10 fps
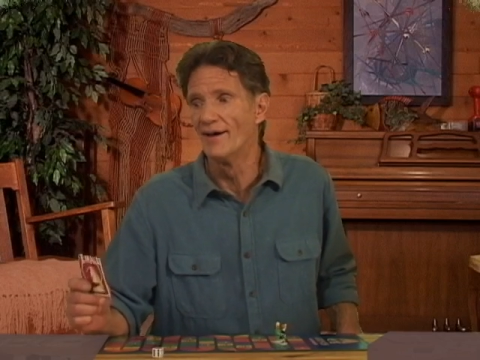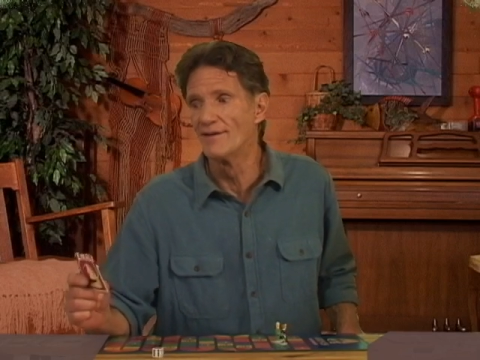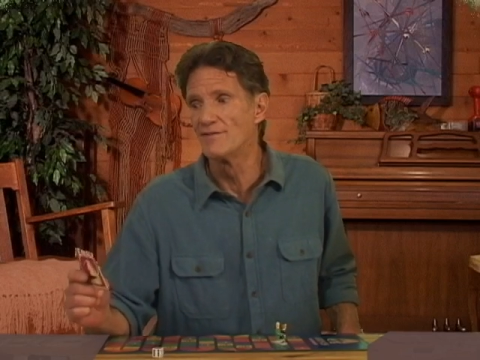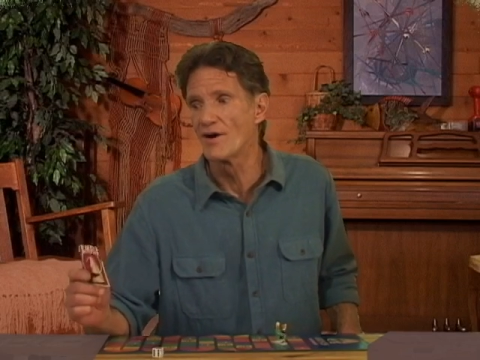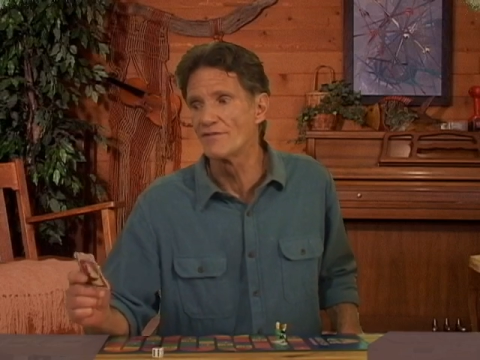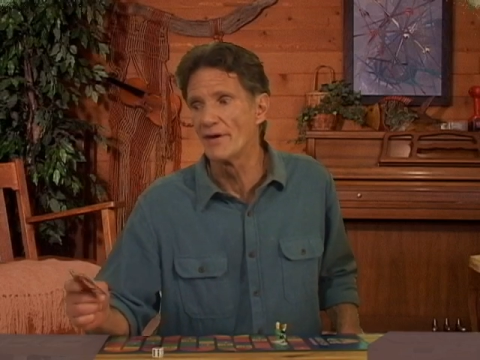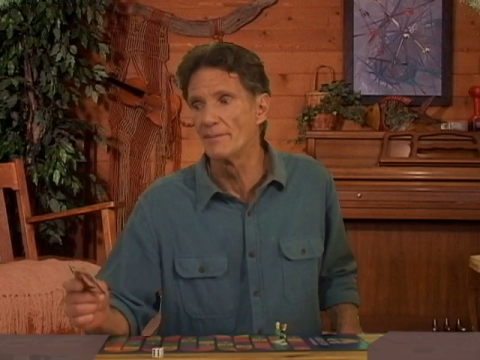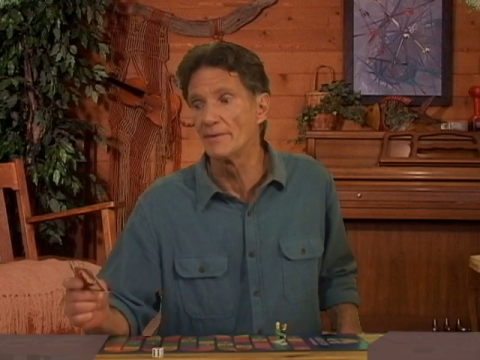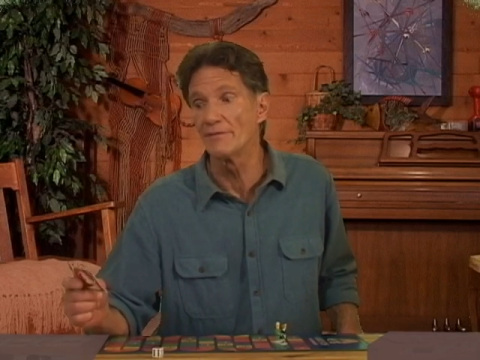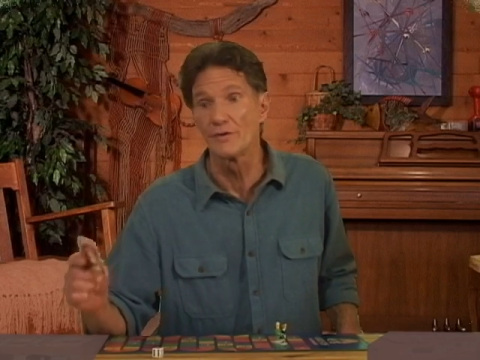of our
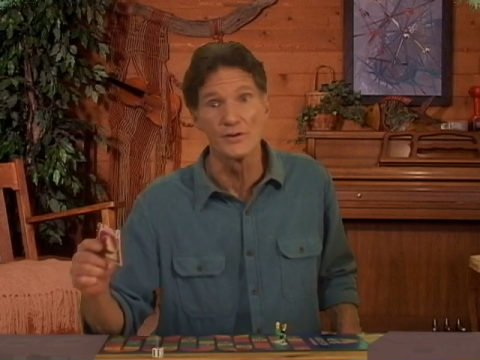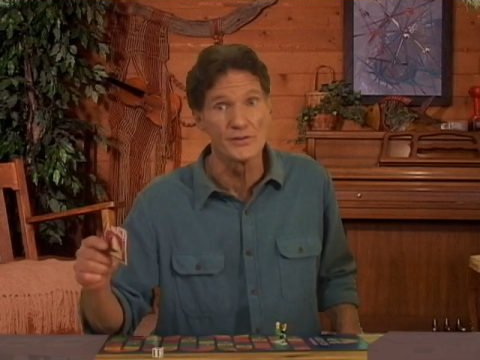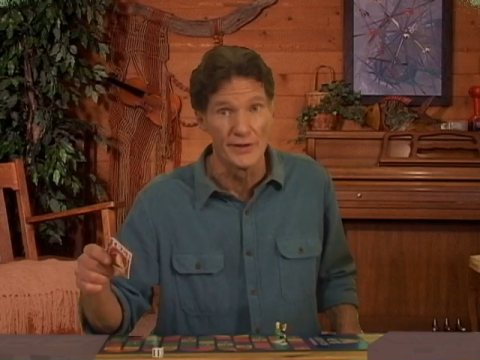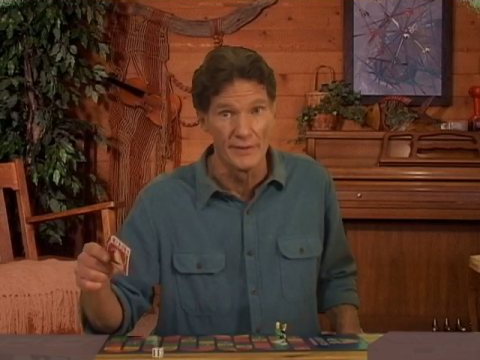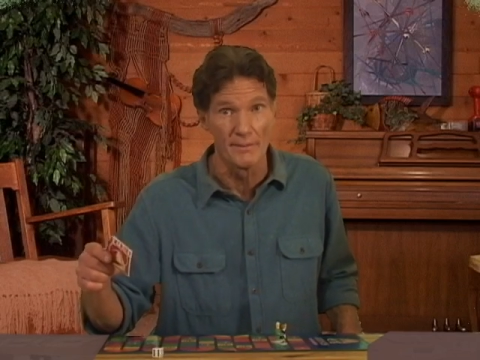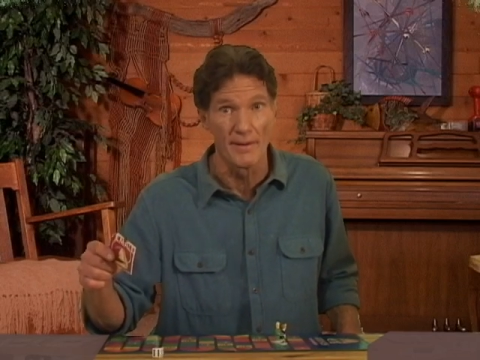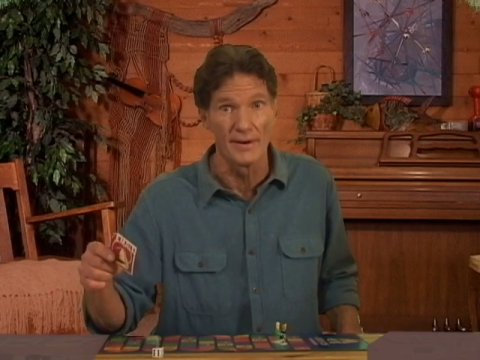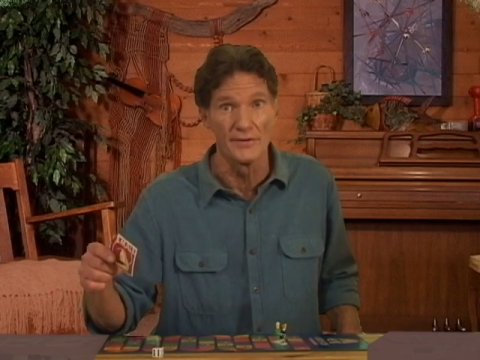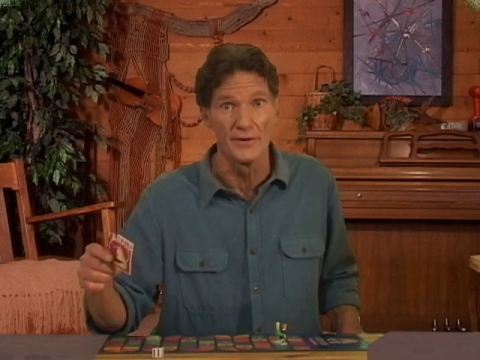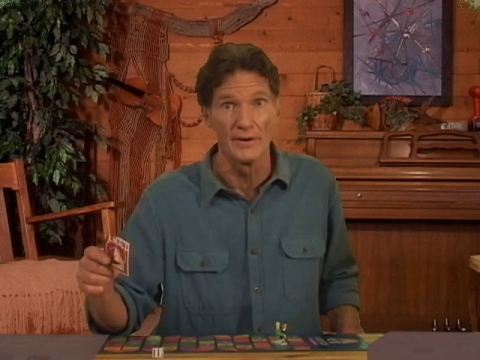family, first in the
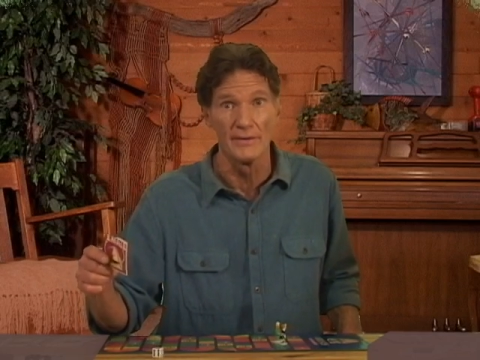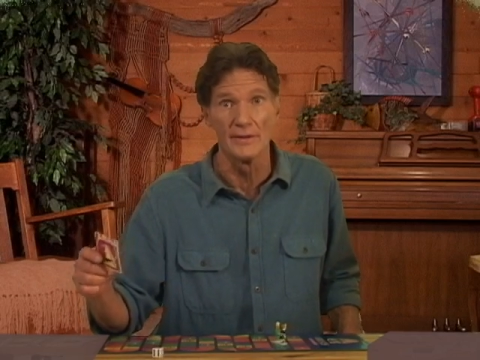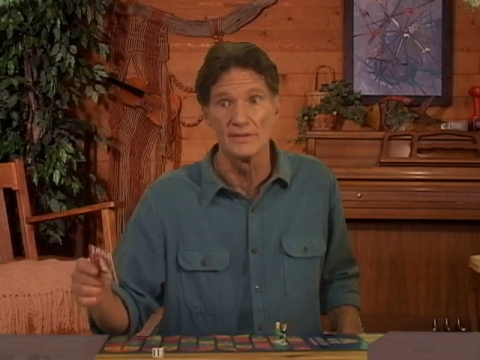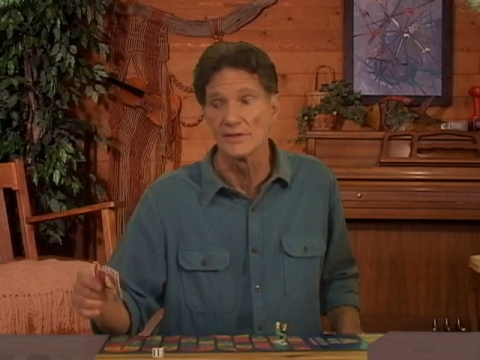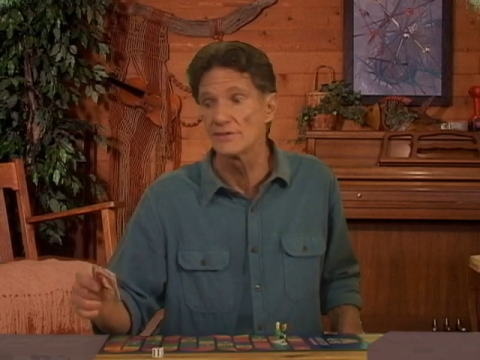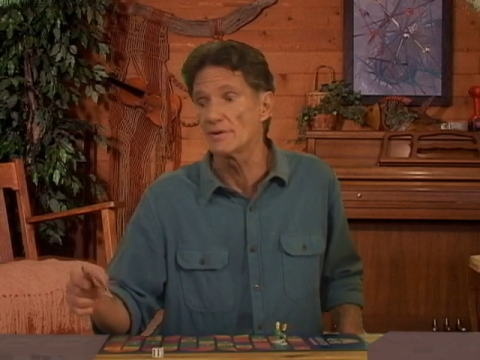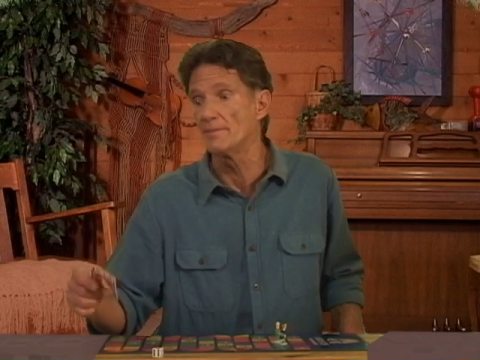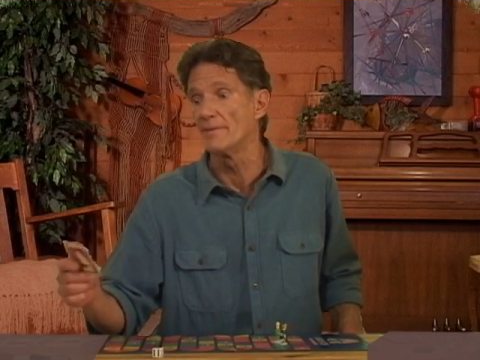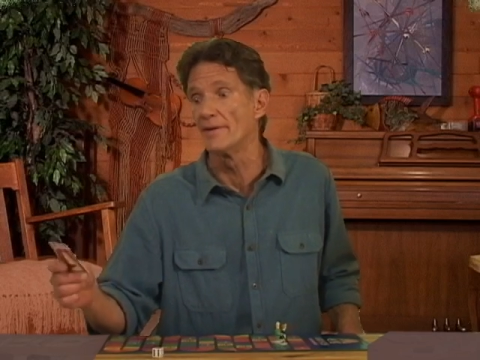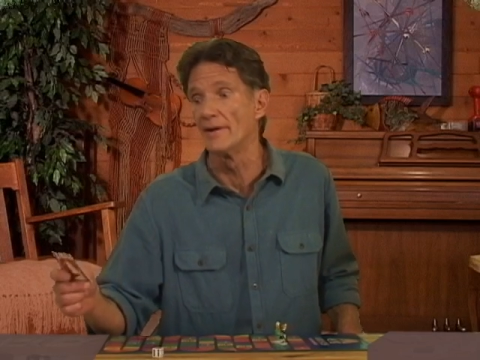monetary system
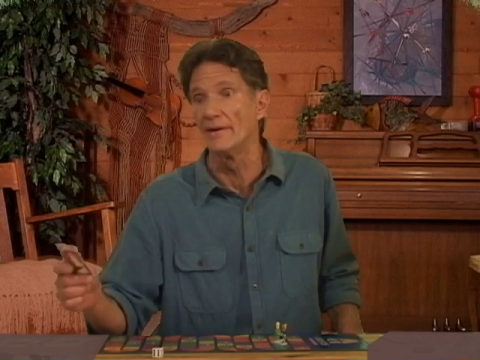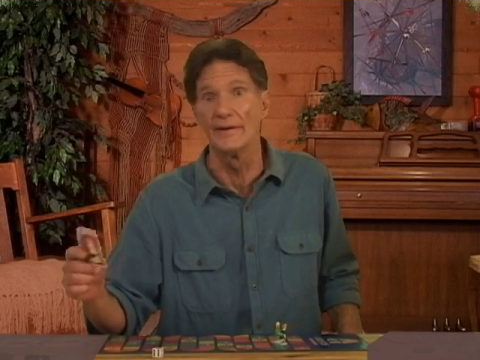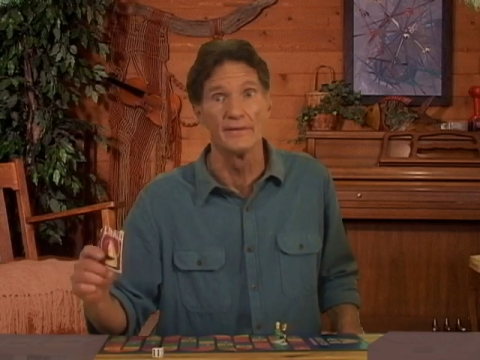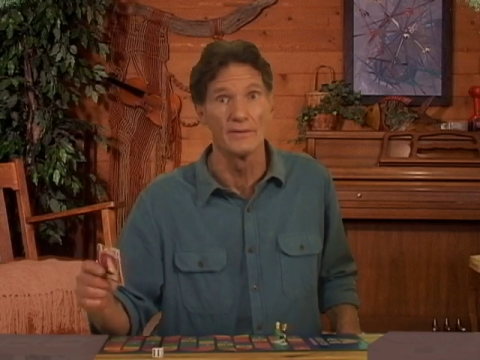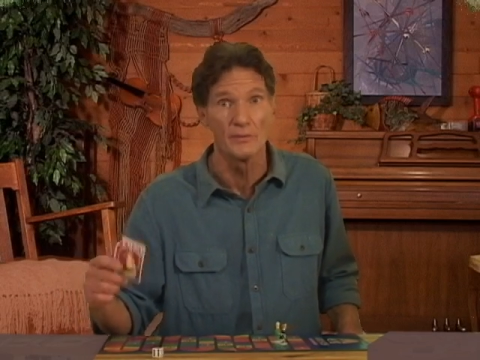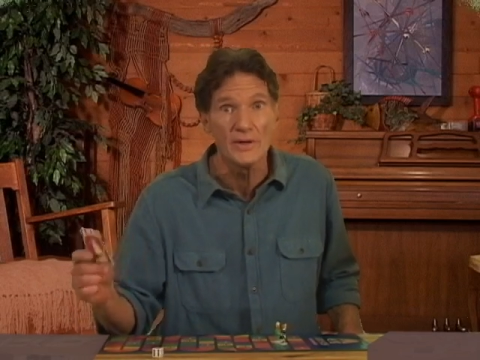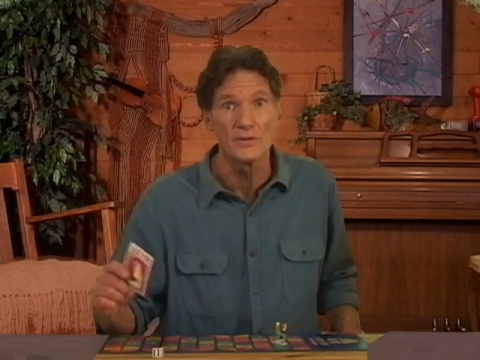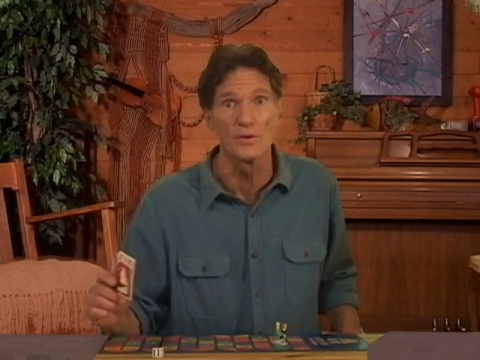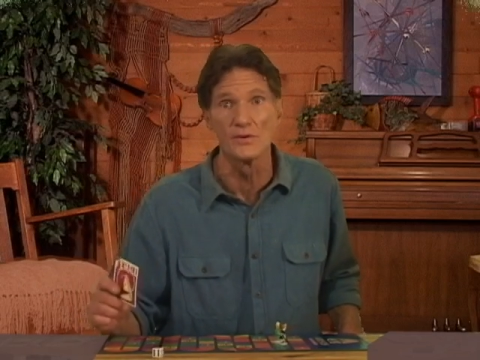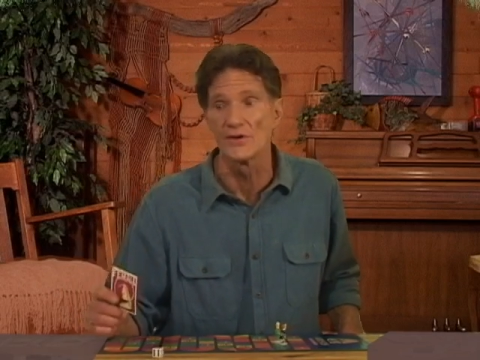and then in the
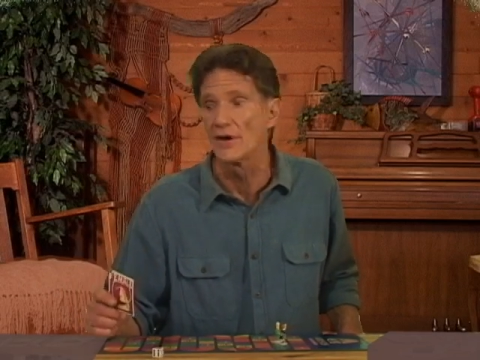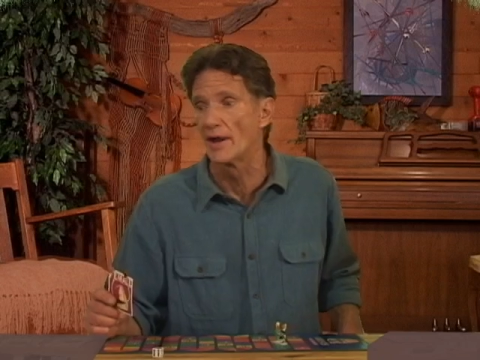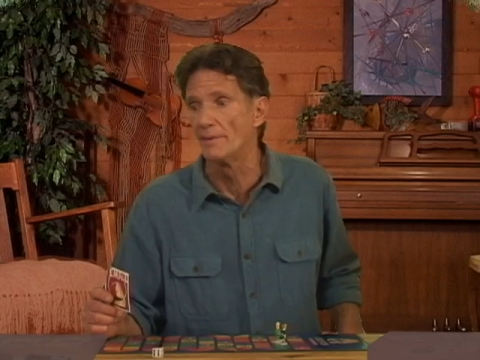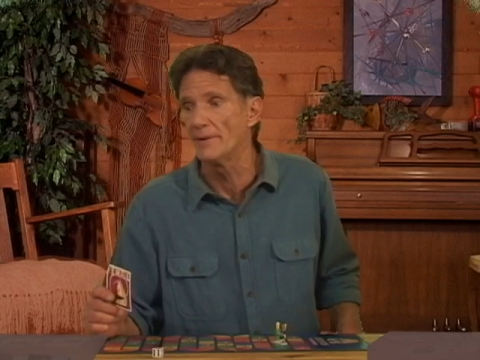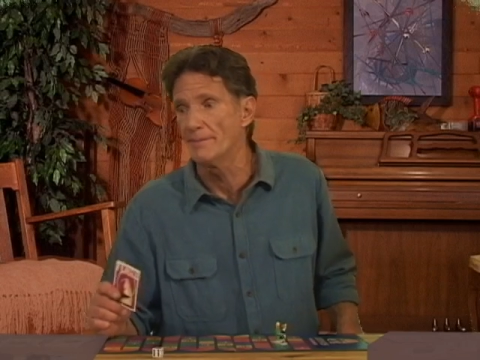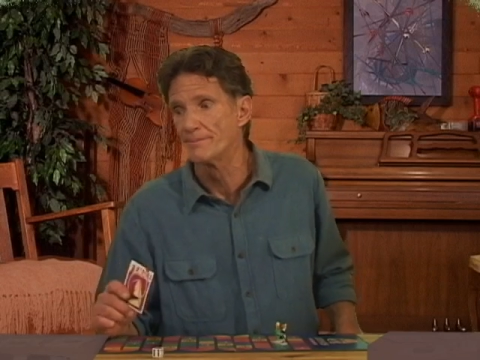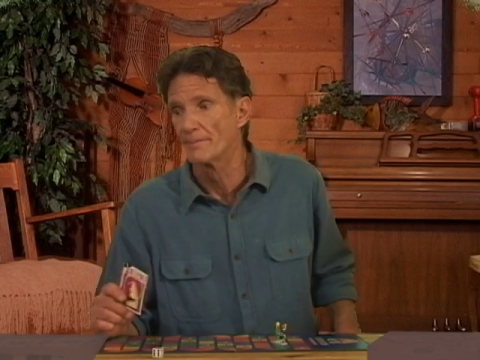resource economy.